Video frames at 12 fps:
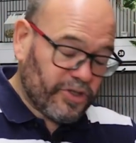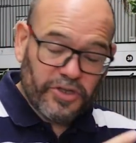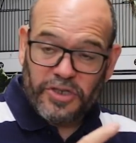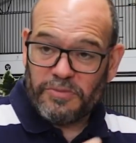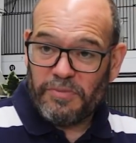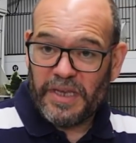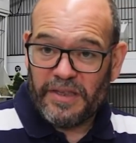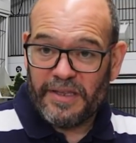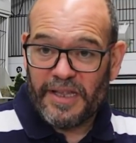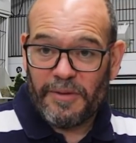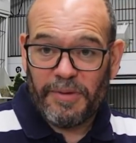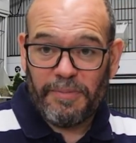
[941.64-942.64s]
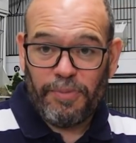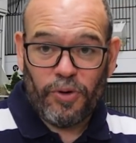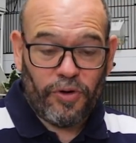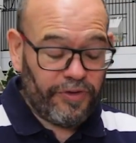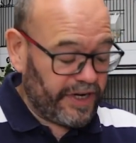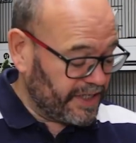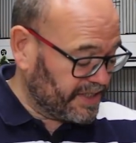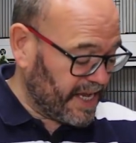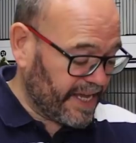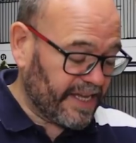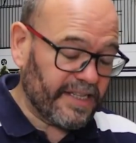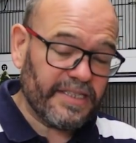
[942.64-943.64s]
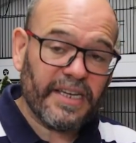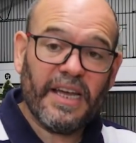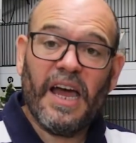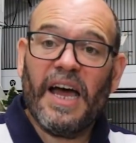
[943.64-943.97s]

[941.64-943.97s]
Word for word: doesn't mean that they'll be poor in a second.